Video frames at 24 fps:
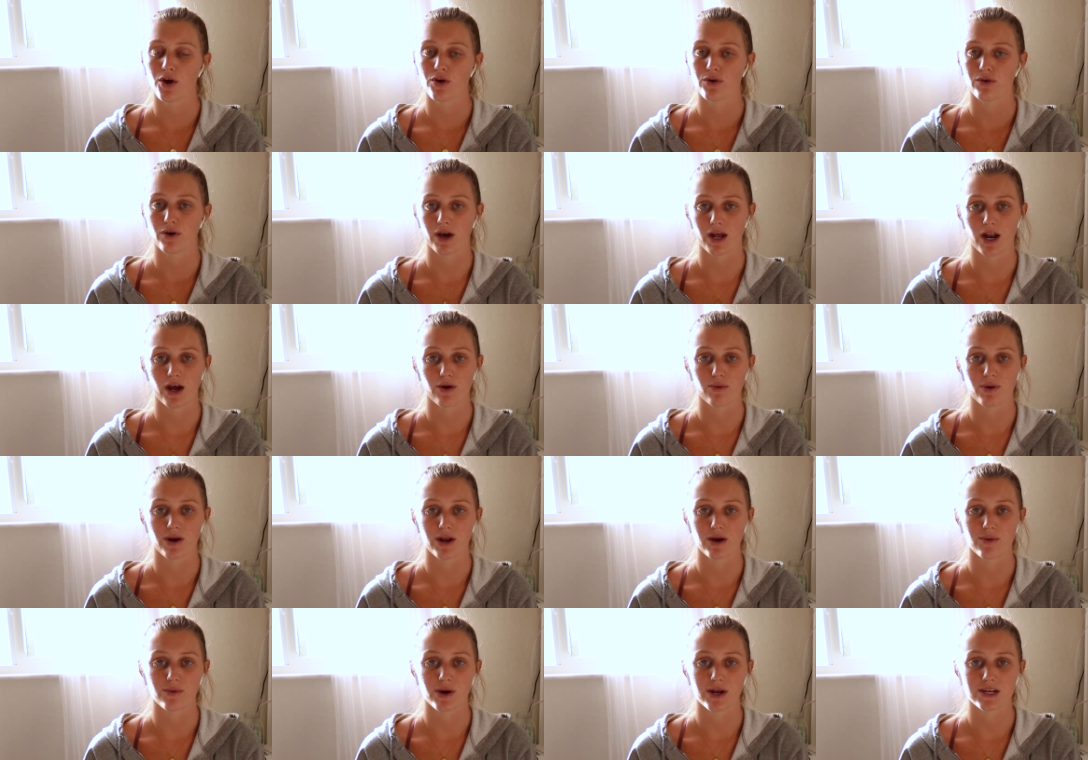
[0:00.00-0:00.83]
write out
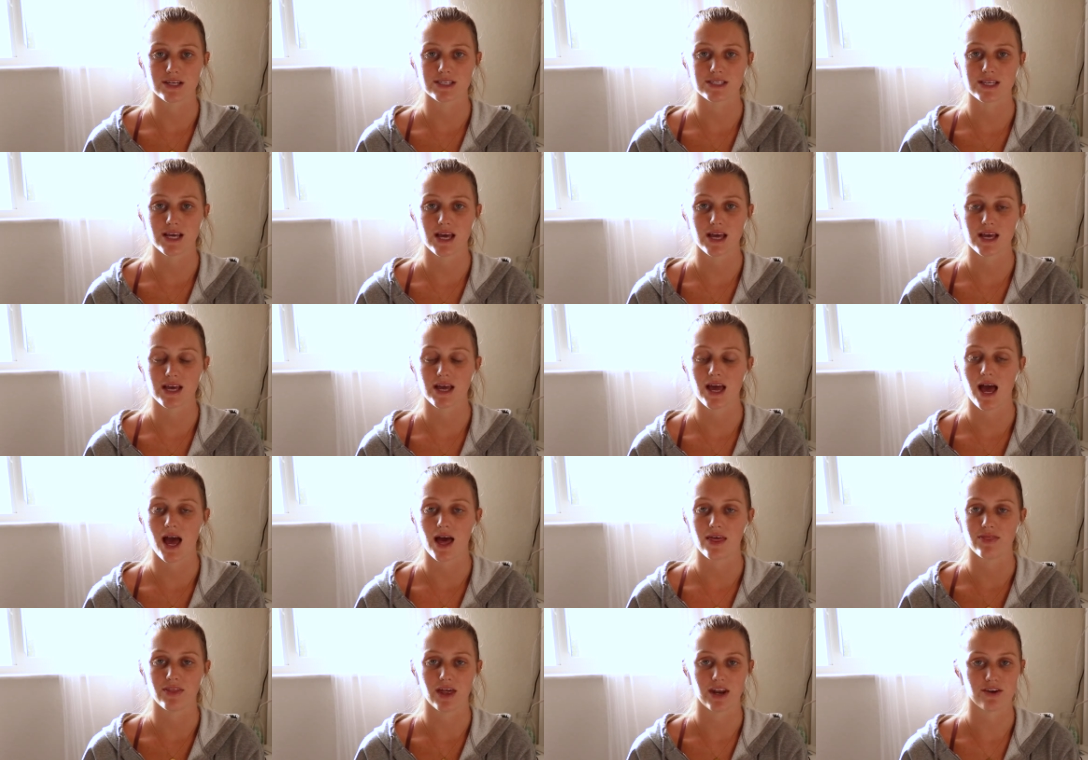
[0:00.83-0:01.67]
what I want to say,
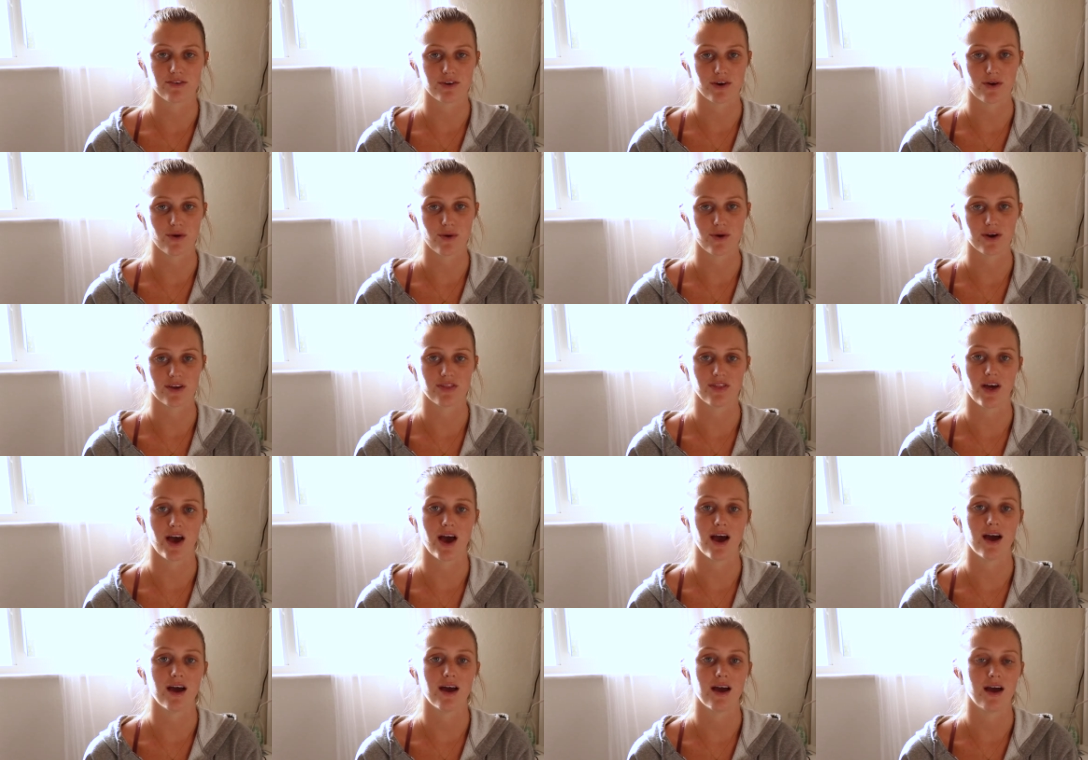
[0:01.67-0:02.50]
and then I record
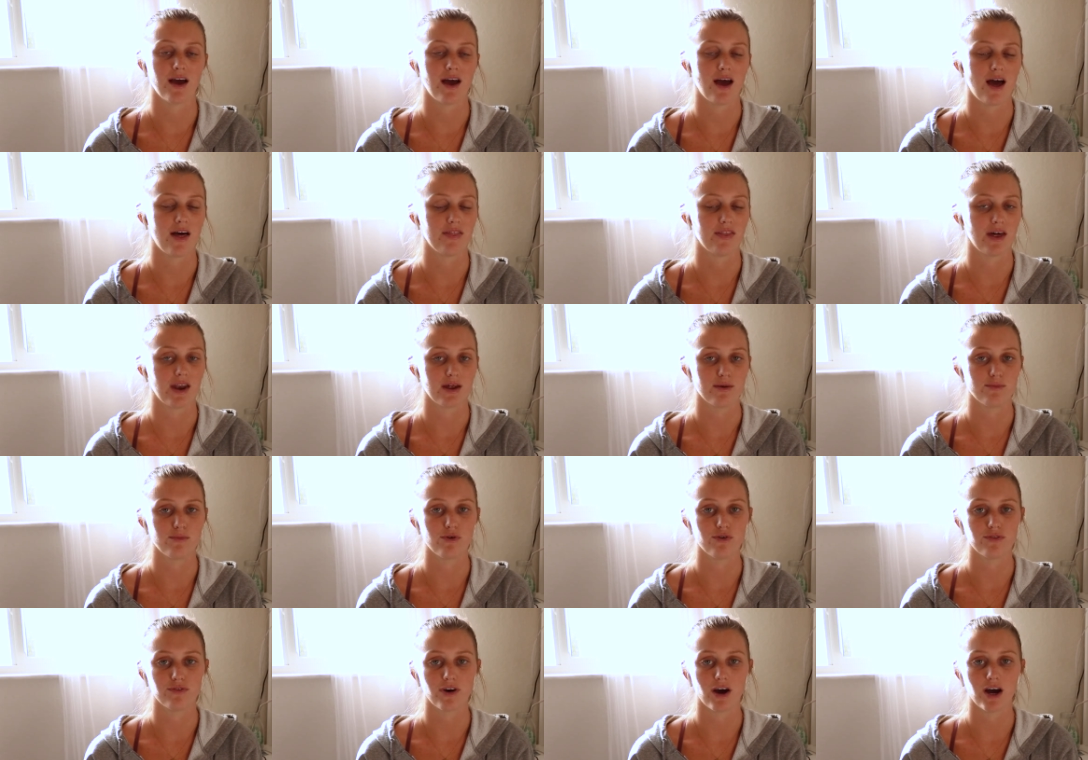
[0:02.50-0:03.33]
that, and then I
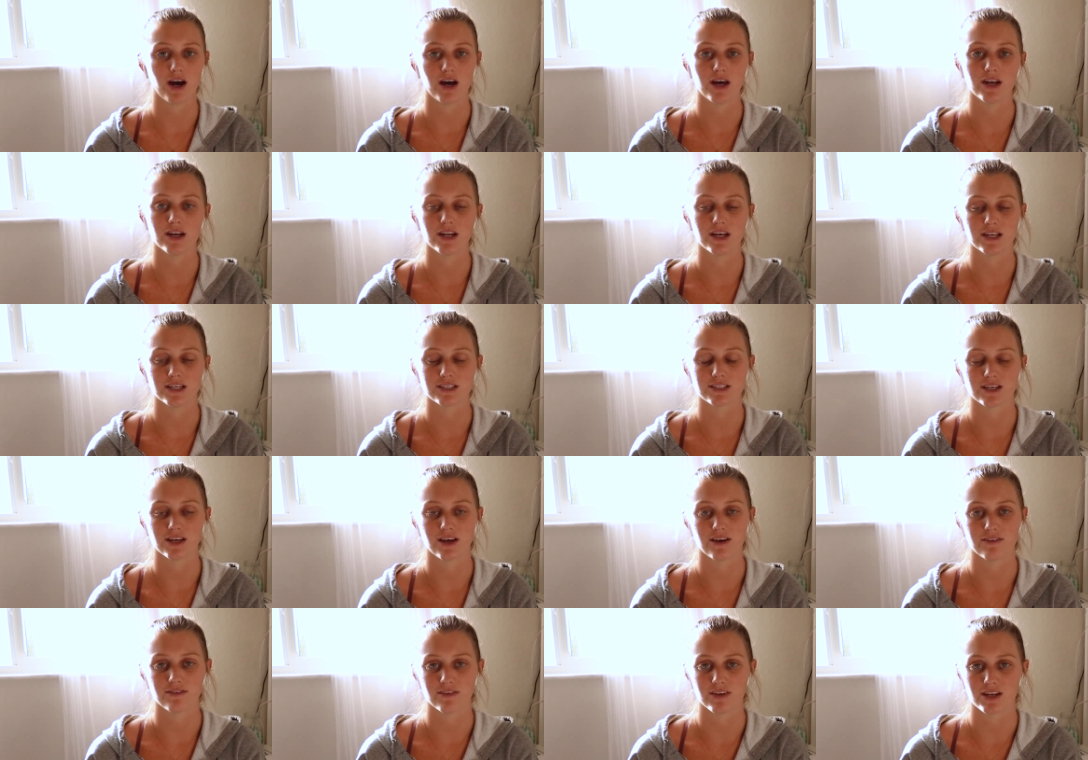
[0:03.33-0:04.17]
move on
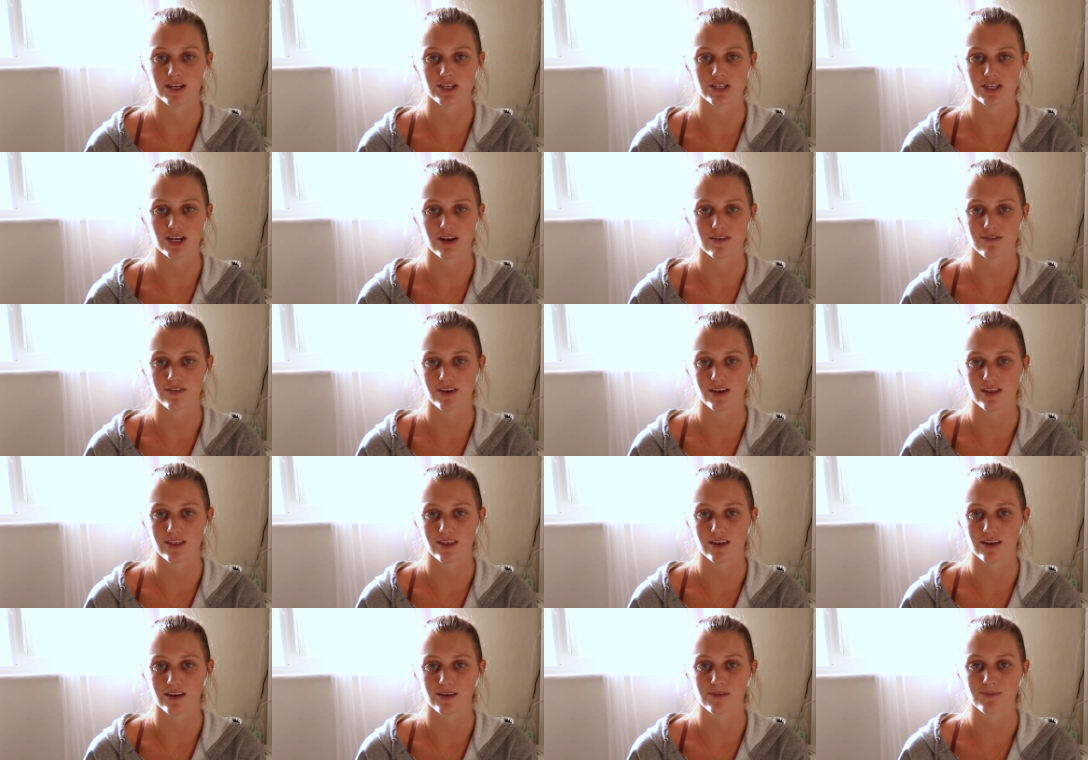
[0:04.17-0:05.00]
until I finish
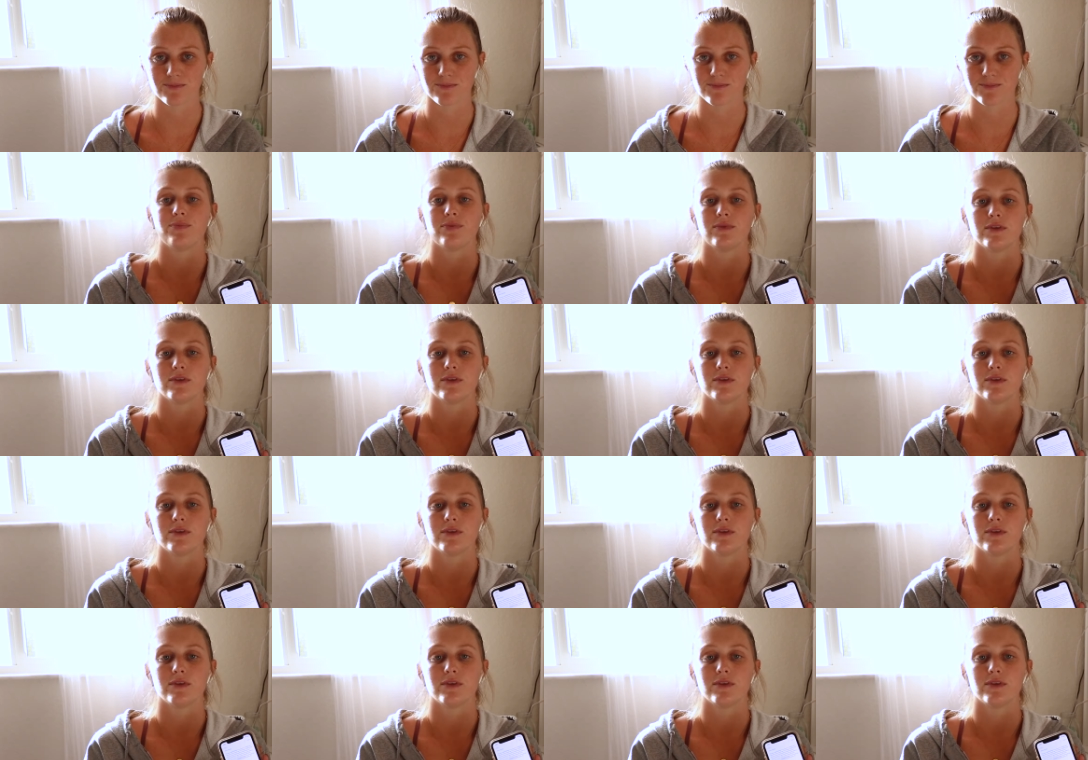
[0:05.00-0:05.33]
everything.